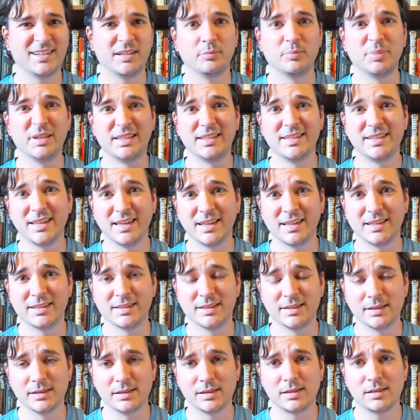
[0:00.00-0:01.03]
of
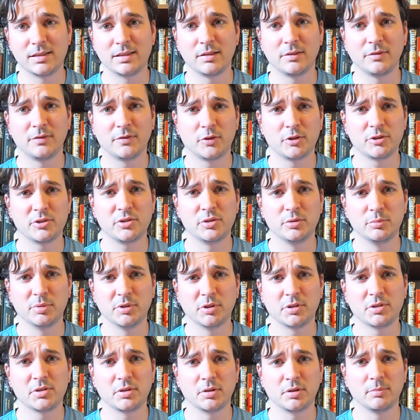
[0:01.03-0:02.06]
begins. The first two
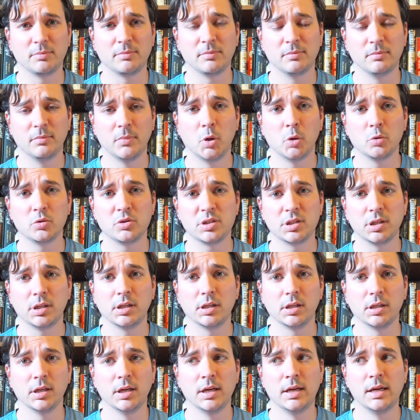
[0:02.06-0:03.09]
books are
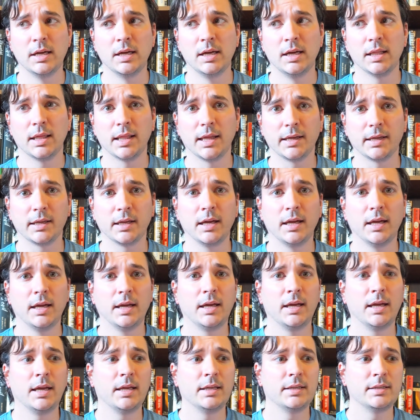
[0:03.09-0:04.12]
mostly like
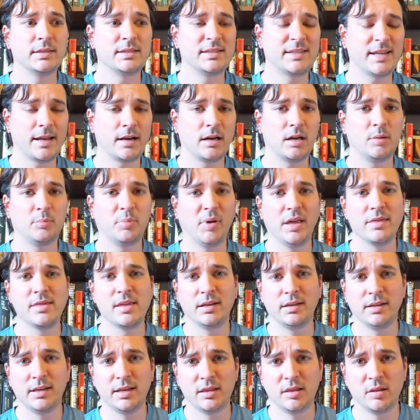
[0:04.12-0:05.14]
set up and
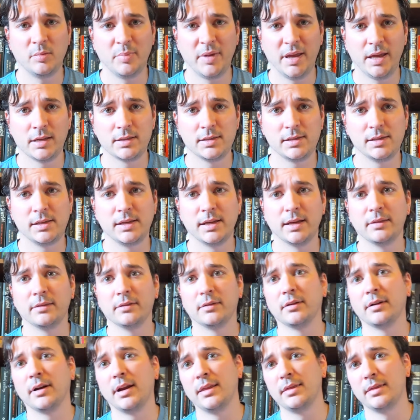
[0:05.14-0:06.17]
then getting the band
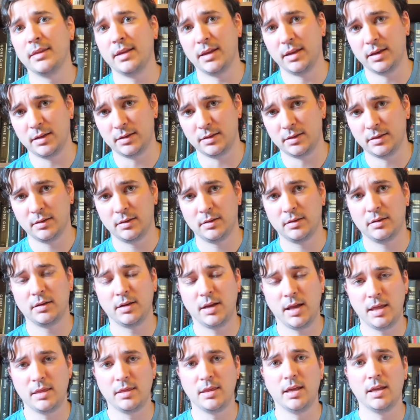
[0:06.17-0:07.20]
together, and
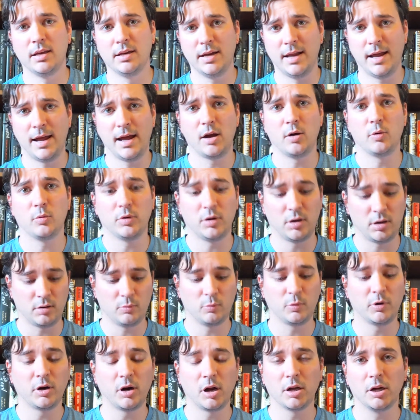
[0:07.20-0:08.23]
then now
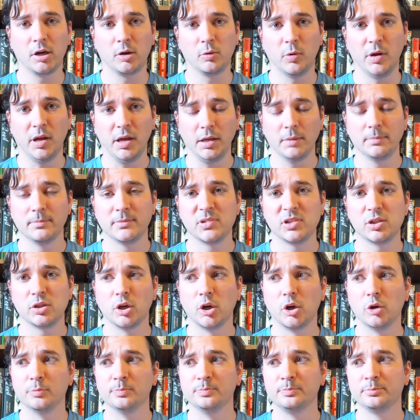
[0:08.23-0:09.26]
we're on our way.
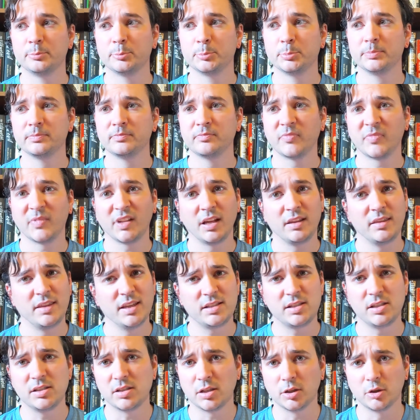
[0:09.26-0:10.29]
So
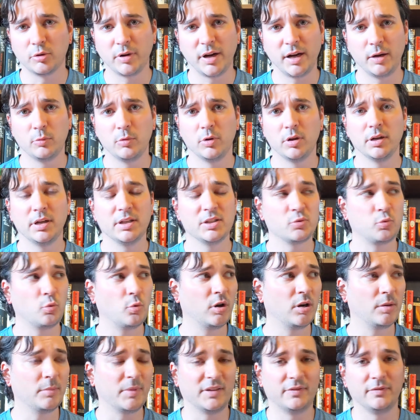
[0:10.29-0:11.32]
this is a great one. It's
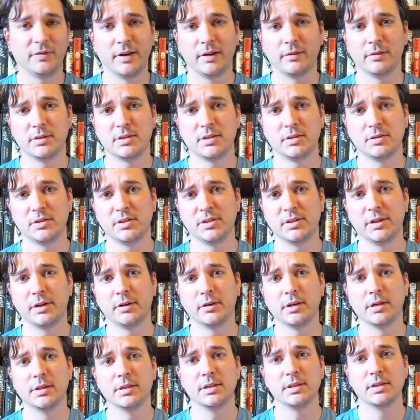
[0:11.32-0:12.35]
one of my favorites in the
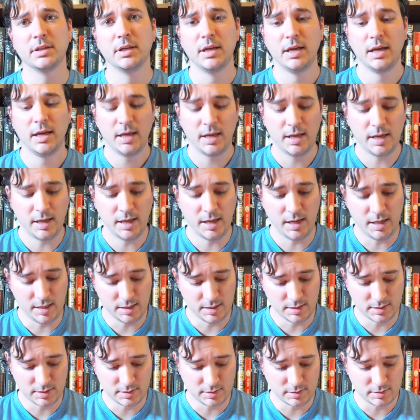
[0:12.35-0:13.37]
series,
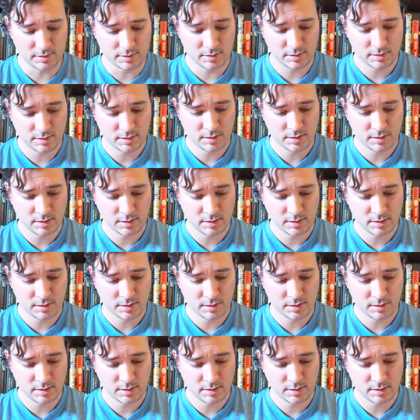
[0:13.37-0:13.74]
and